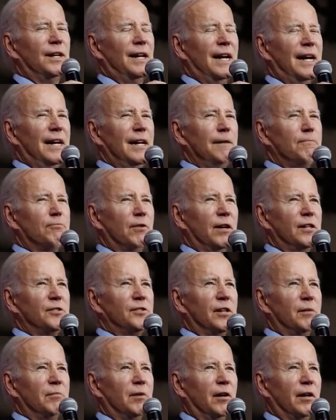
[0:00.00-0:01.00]
he brought our
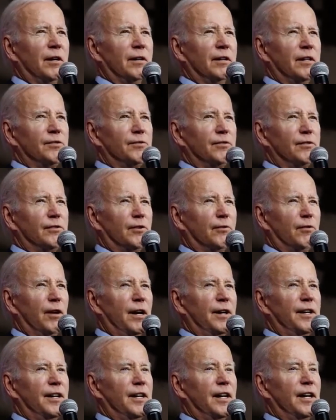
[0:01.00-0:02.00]
economy back
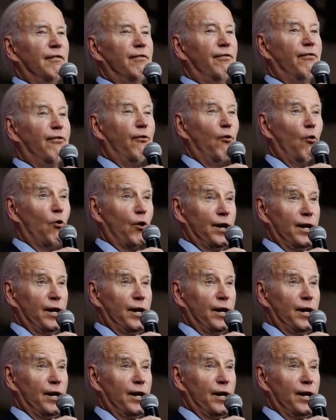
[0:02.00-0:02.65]
from crisis.